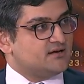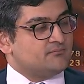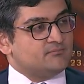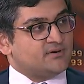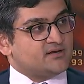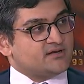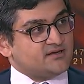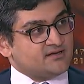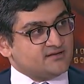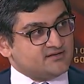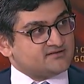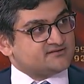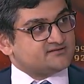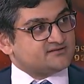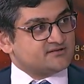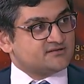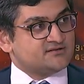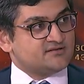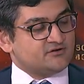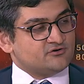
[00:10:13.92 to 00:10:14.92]
But it is
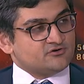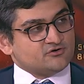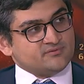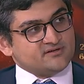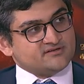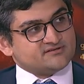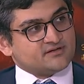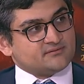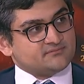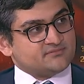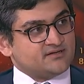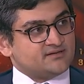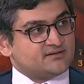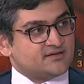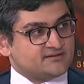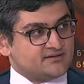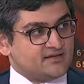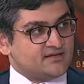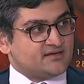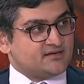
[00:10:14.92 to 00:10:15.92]
certainly going to be something
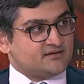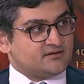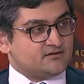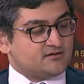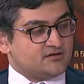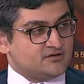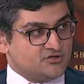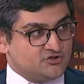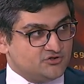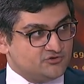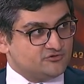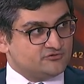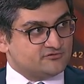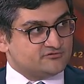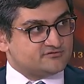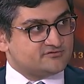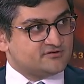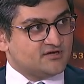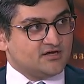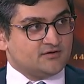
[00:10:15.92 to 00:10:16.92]
that they can
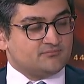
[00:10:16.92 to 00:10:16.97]
use,